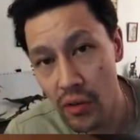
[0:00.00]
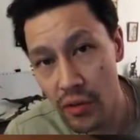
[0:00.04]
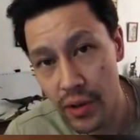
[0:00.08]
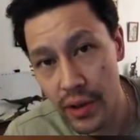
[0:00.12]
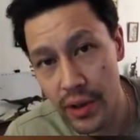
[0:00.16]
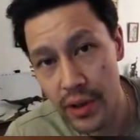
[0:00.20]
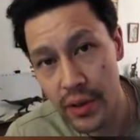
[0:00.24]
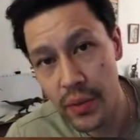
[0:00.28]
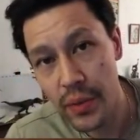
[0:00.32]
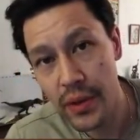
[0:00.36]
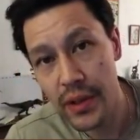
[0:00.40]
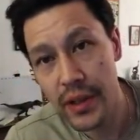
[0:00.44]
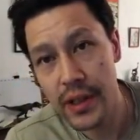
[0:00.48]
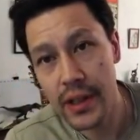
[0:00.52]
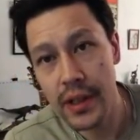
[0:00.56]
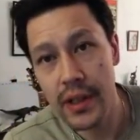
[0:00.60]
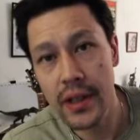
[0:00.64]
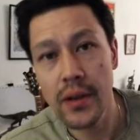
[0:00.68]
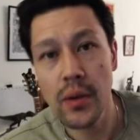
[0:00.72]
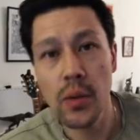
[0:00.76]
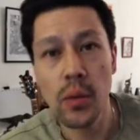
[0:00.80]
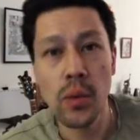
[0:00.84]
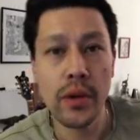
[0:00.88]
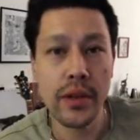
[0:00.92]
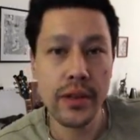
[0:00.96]
it with a
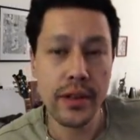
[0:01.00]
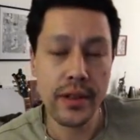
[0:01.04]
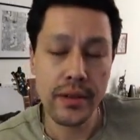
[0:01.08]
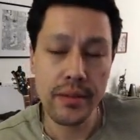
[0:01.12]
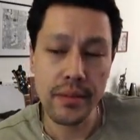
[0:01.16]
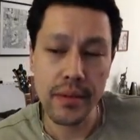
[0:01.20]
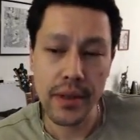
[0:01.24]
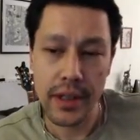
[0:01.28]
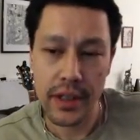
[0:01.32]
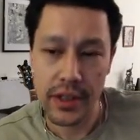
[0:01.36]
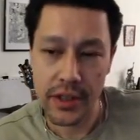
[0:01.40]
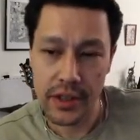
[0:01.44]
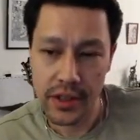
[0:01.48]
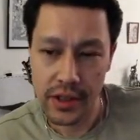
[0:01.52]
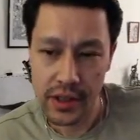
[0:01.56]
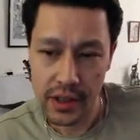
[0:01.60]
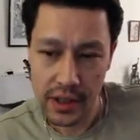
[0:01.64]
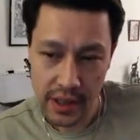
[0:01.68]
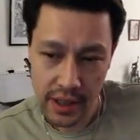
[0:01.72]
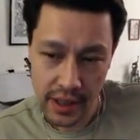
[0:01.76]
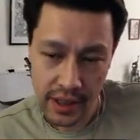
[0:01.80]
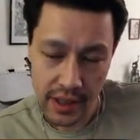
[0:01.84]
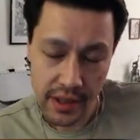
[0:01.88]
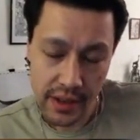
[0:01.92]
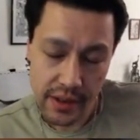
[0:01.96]
water brush,
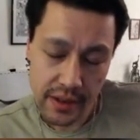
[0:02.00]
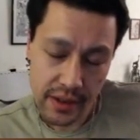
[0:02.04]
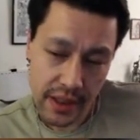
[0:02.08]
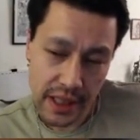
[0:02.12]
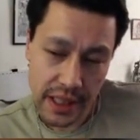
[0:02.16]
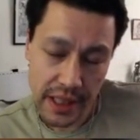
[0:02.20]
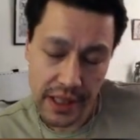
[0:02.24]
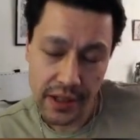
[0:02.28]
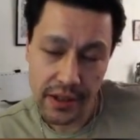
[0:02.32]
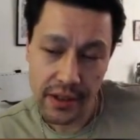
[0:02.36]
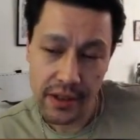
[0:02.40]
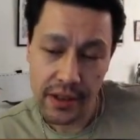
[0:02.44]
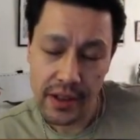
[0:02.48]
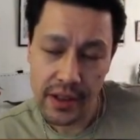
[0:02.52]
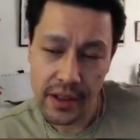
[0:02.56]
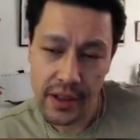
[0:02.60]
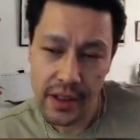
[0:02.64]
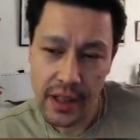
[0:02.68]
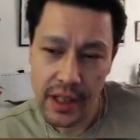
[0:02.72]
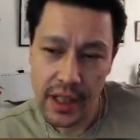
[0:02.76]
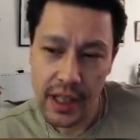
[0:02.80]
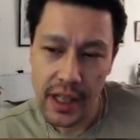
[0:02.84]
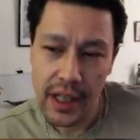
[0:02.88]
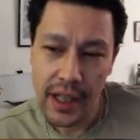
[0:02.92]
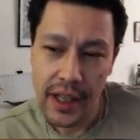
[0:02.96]
like here.
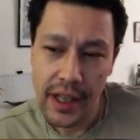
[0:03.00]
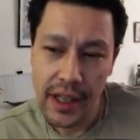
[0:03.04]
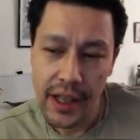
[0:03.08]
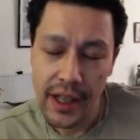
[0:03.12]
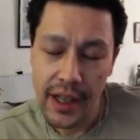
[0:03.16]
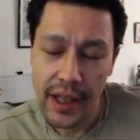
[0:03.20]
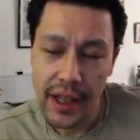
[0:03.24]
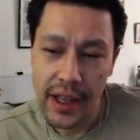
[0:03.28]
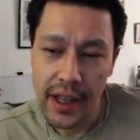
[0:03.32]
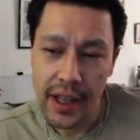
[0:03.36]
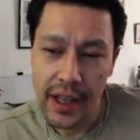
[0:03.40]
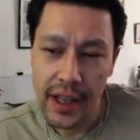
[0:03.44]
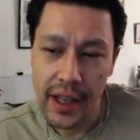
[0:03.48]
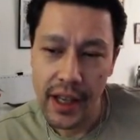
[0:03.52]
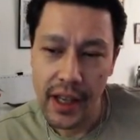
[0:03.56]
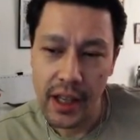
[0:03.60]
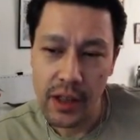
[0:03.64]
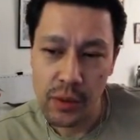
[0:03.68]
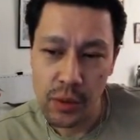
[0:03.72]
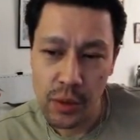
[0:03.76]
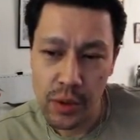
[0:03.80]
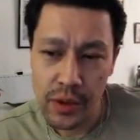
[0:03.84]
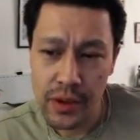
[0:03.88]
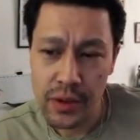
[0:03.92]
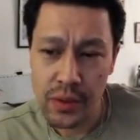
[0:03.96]

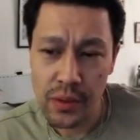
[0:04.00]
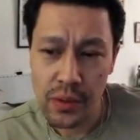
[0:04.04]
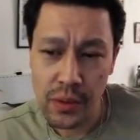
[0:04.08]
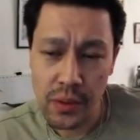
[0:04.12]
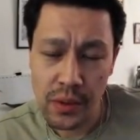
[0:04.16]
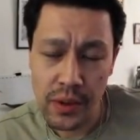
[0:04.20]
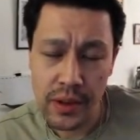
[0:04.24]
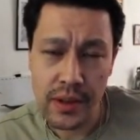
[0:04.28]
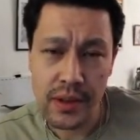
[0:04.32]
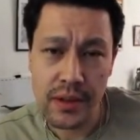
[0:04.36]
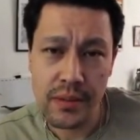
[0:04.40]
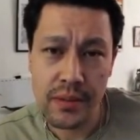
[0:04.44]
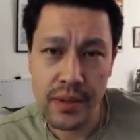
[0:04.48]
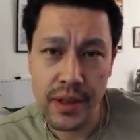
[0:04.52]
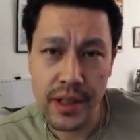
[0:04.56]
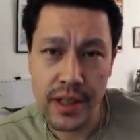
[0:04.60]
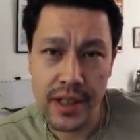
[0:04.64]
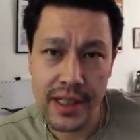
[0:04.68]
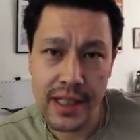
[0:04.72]
And what water brush